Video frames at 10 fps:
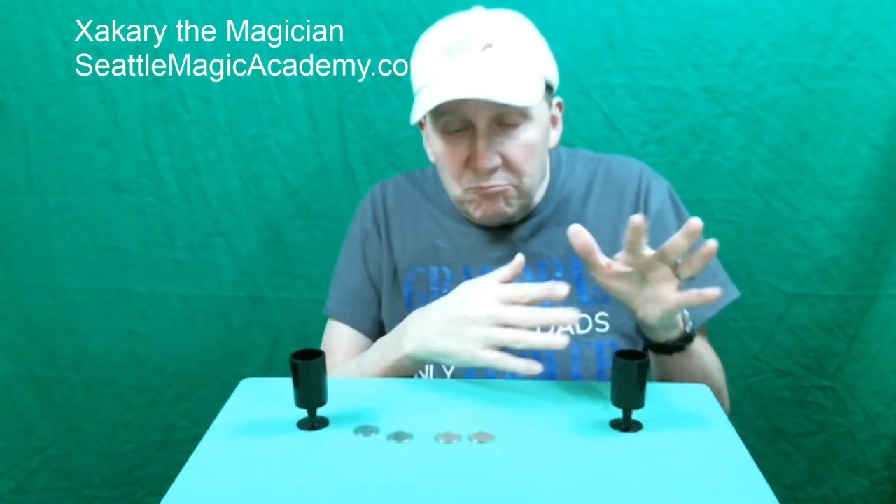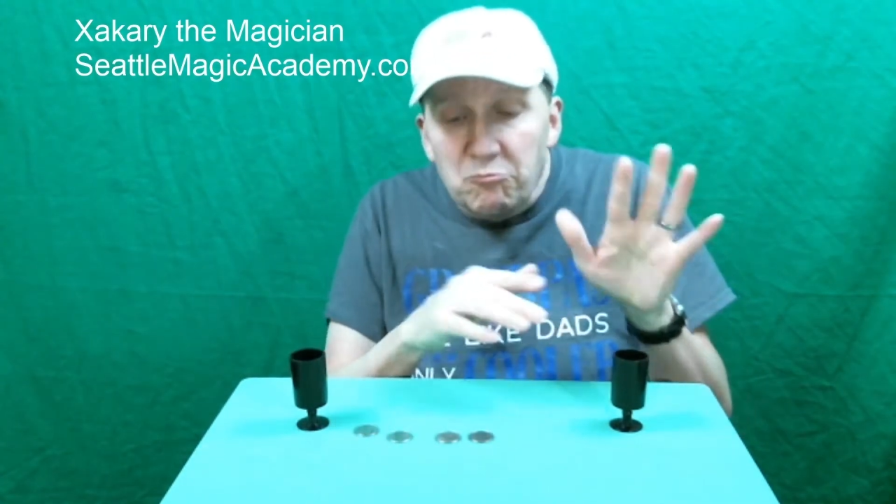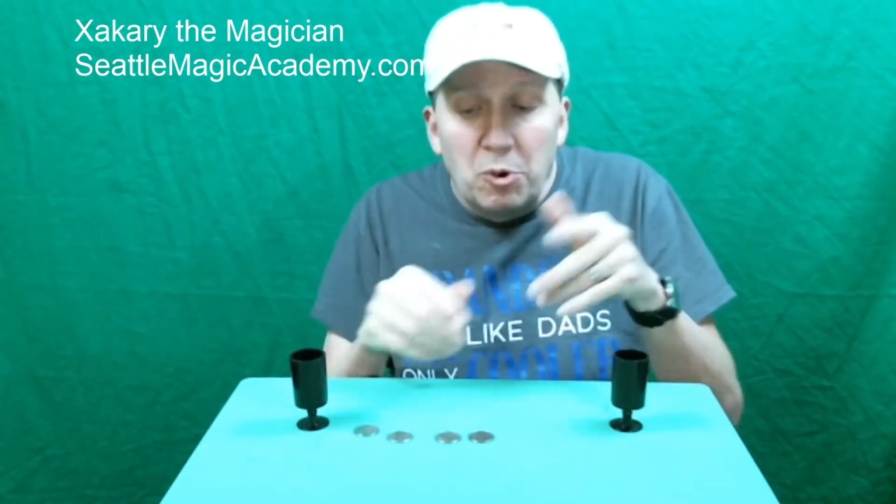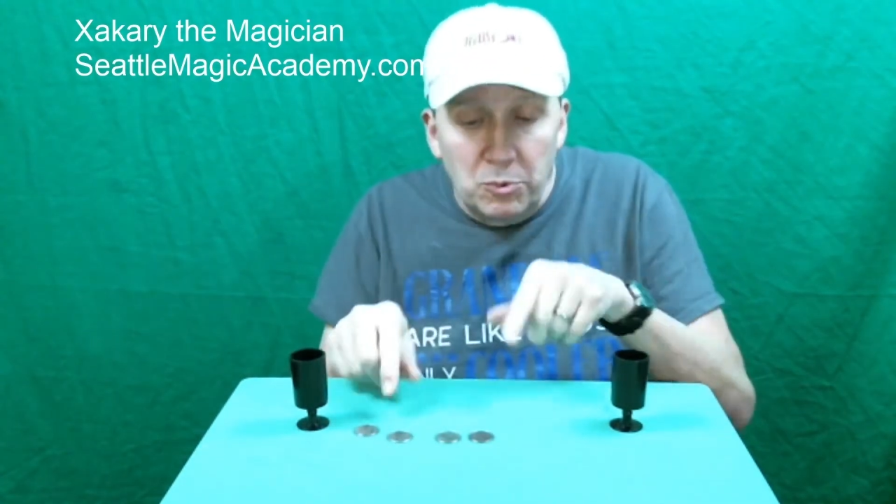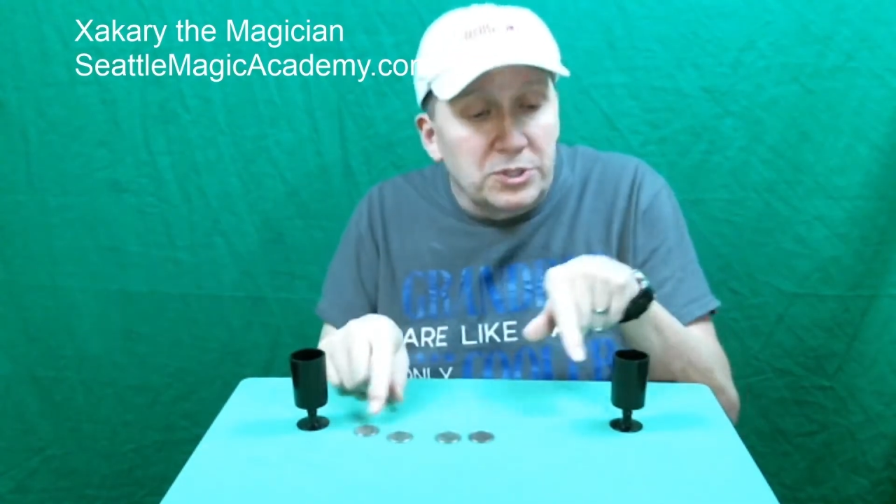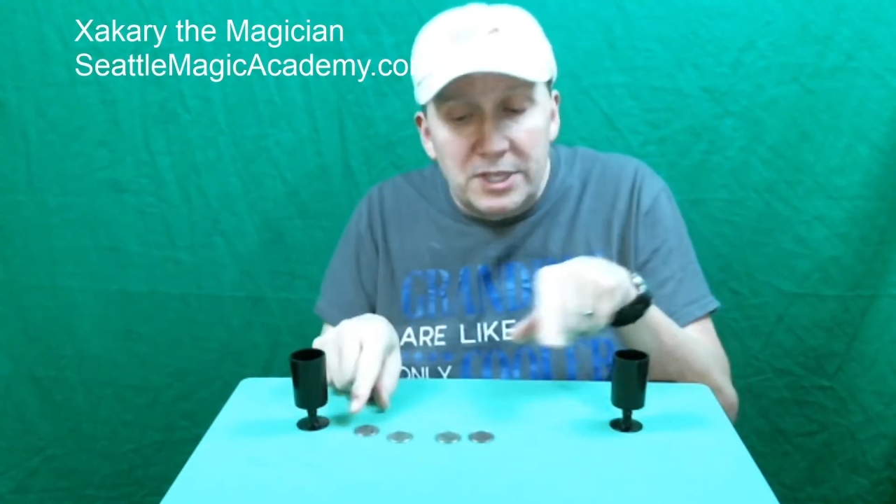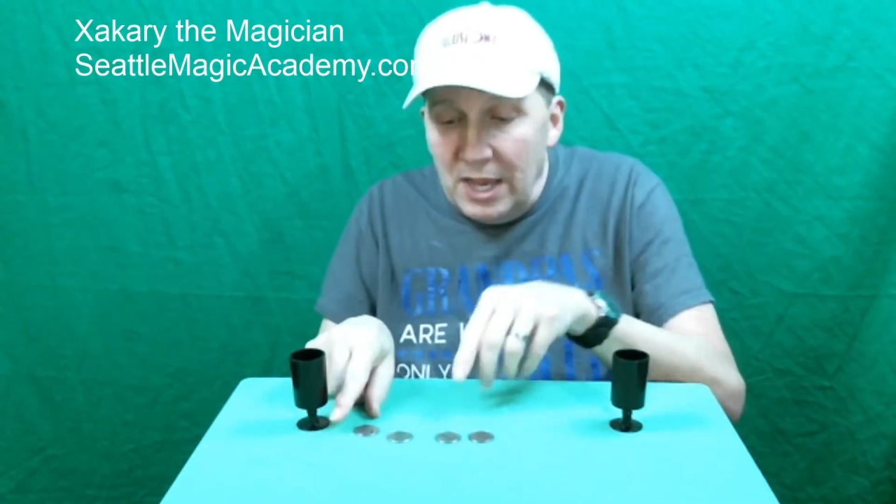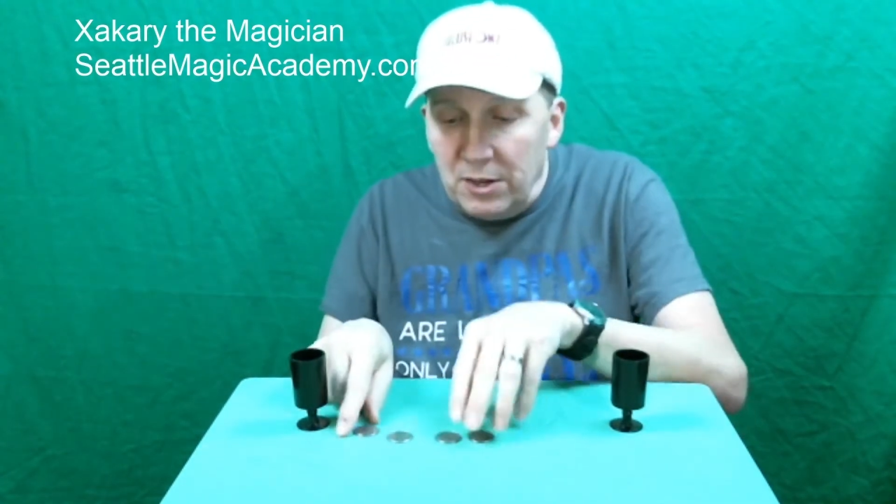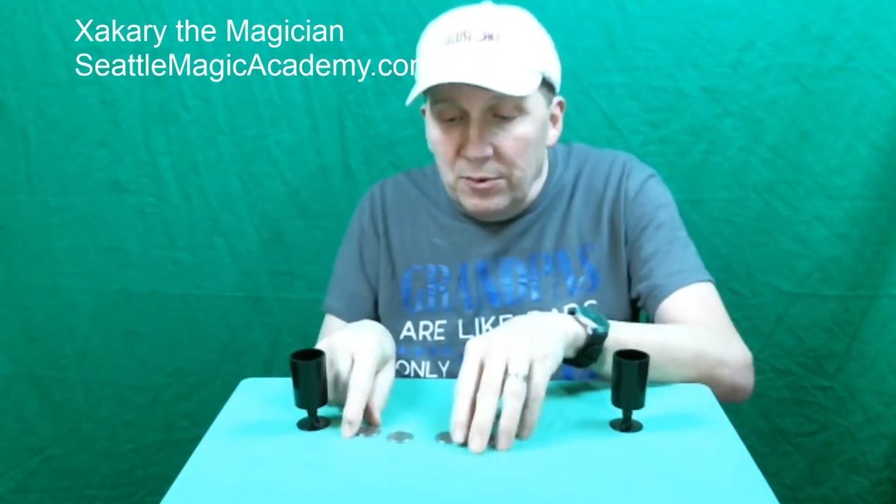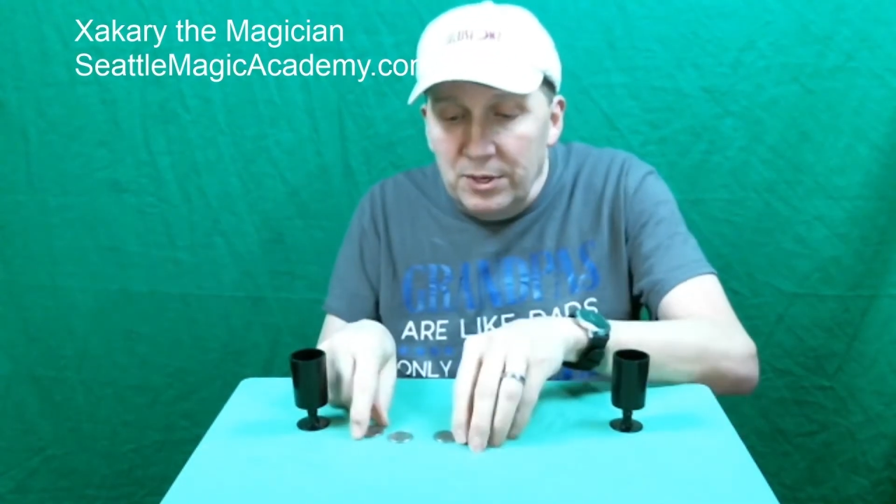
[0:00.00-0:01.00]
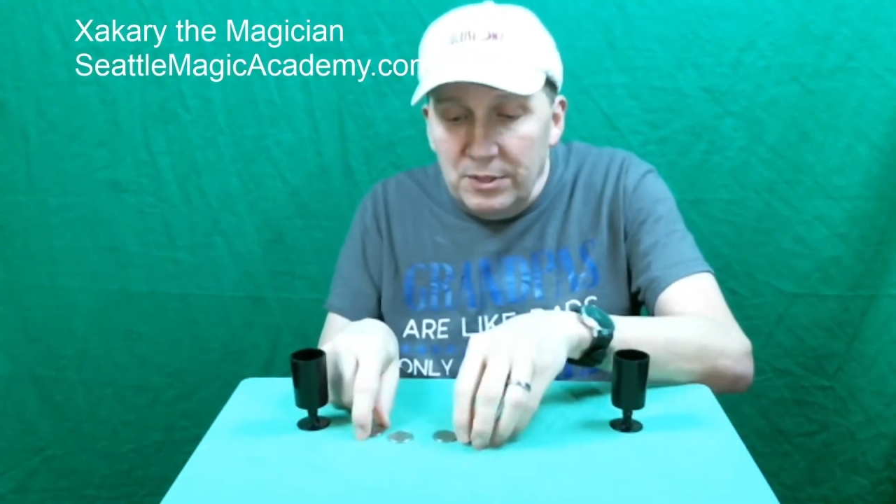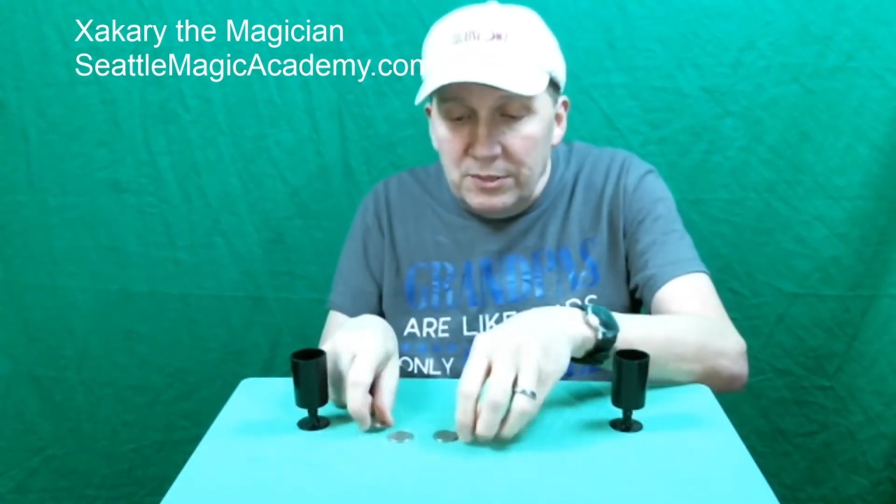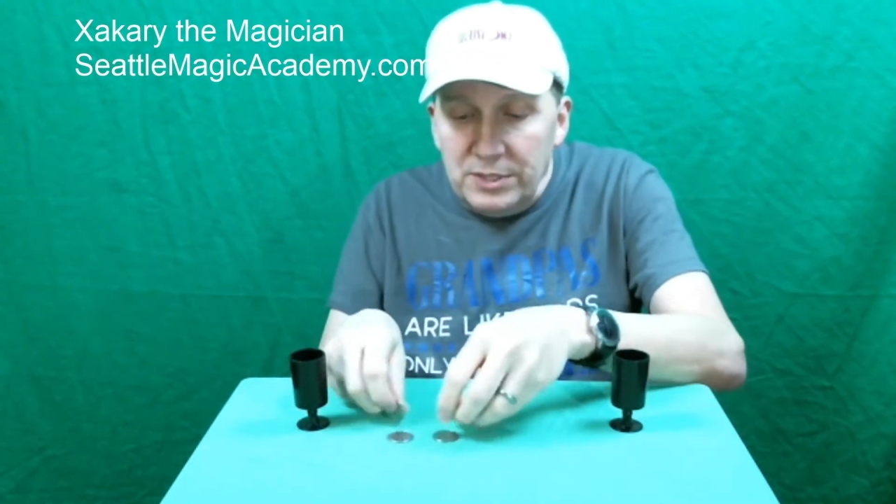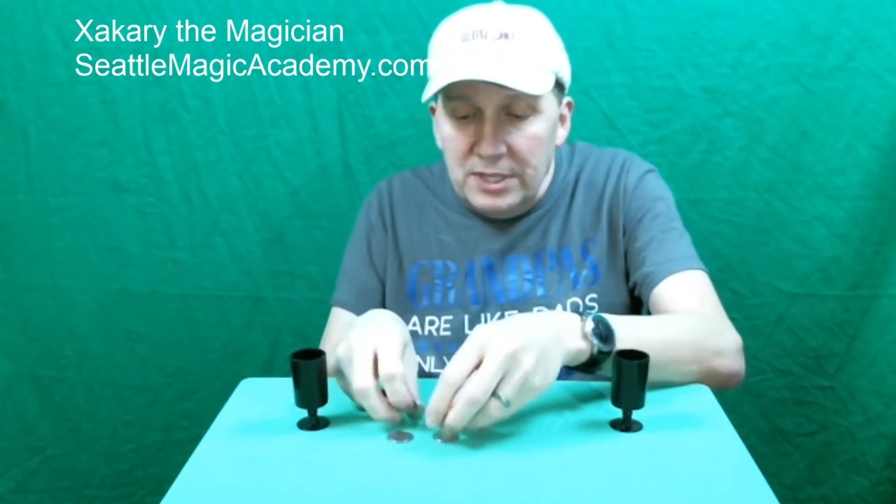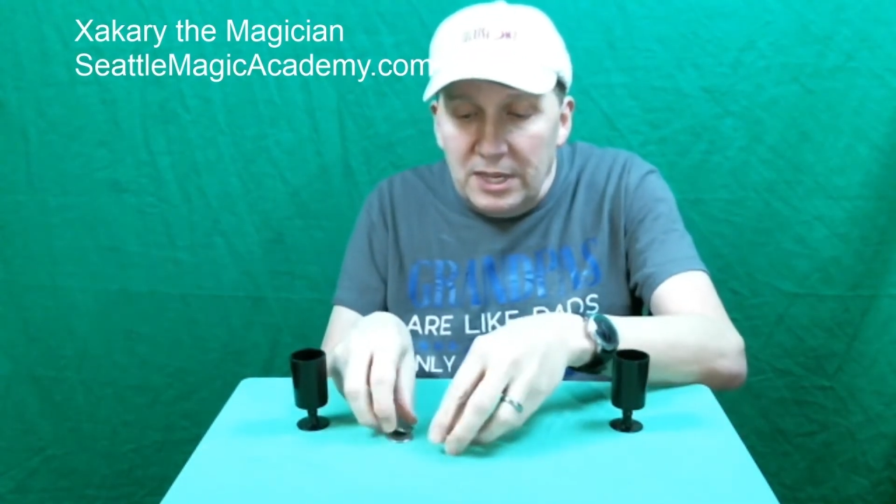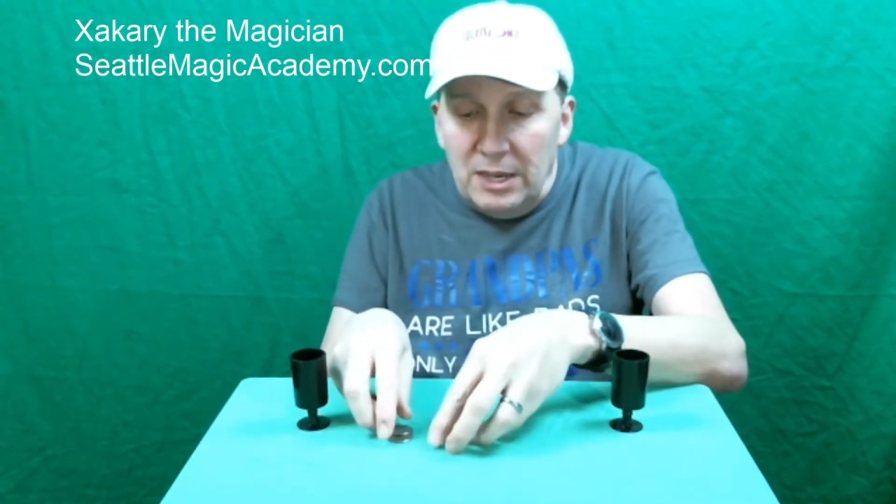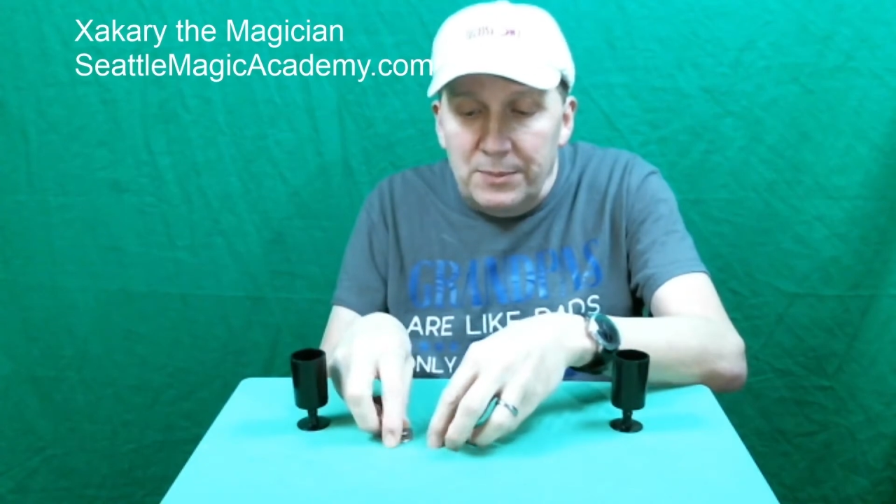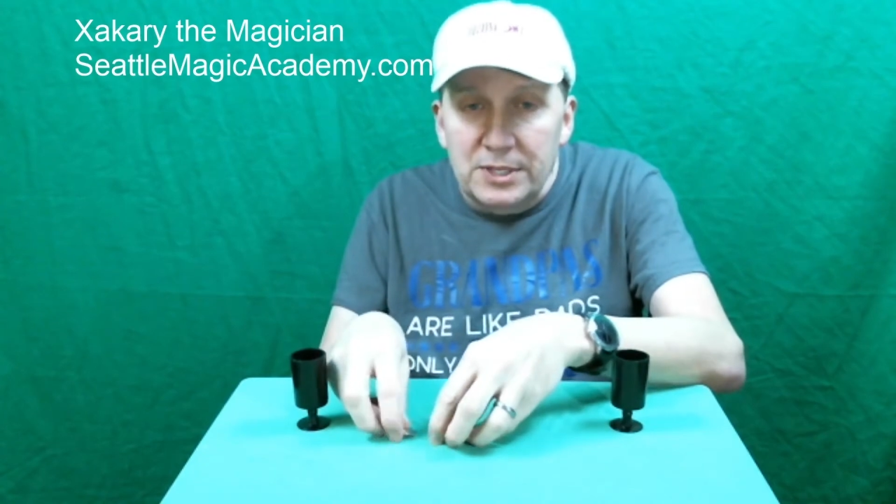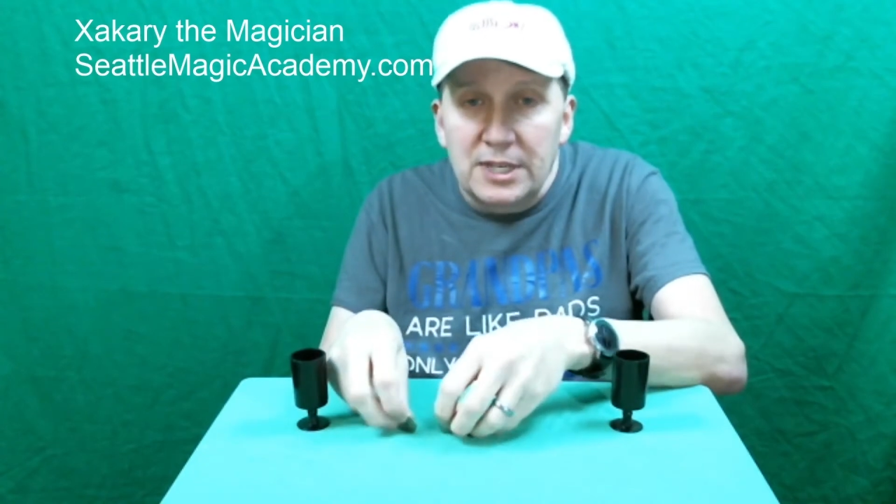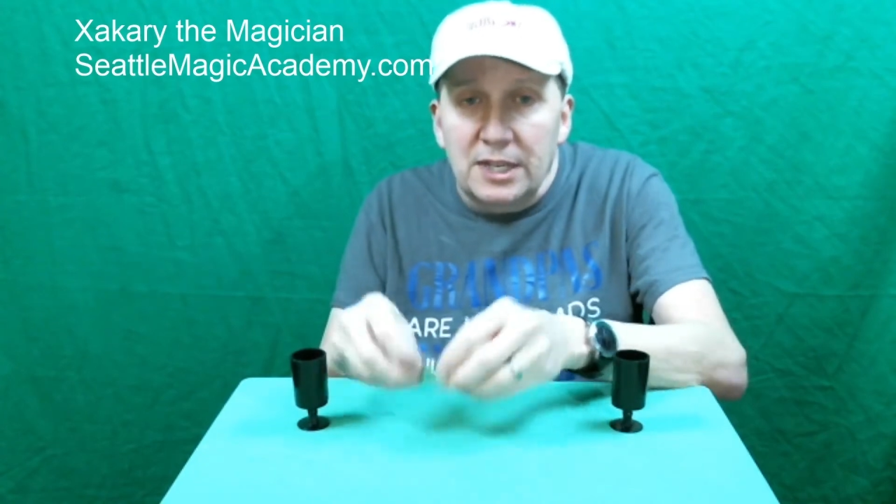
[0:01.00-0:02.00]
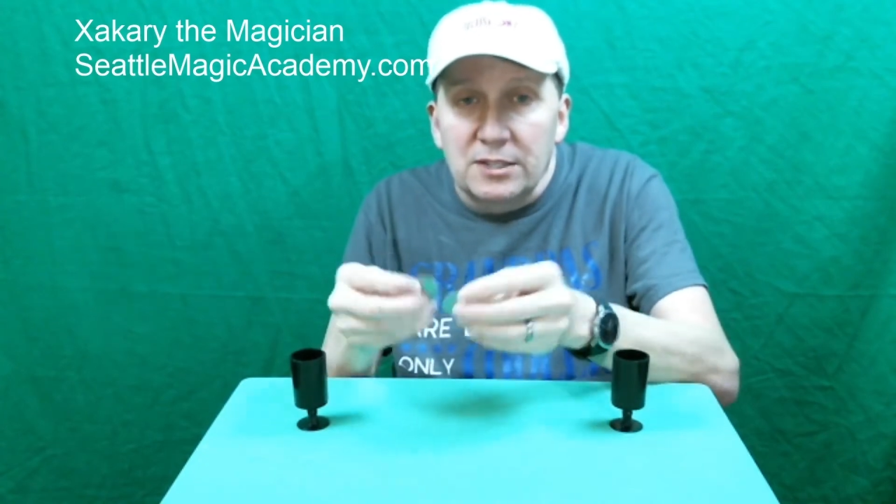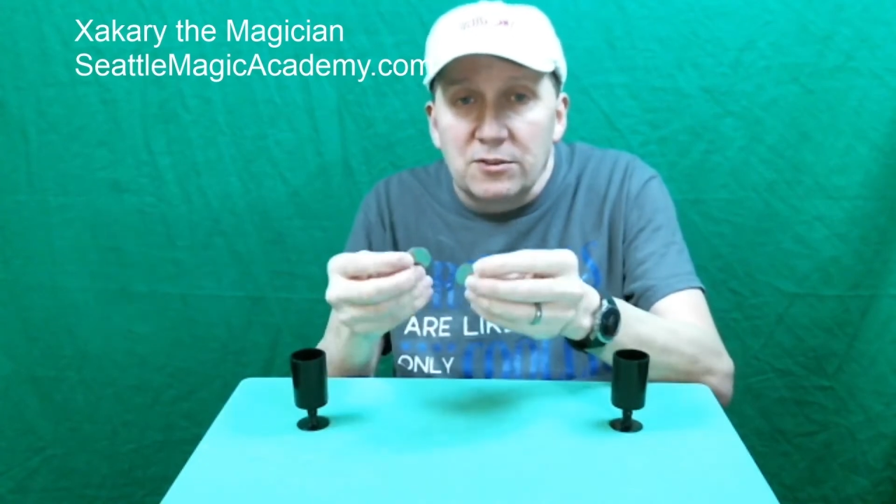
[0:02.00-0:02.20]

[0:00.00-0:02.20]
well, we'll see that coin. We'll uh, see that cup in a second.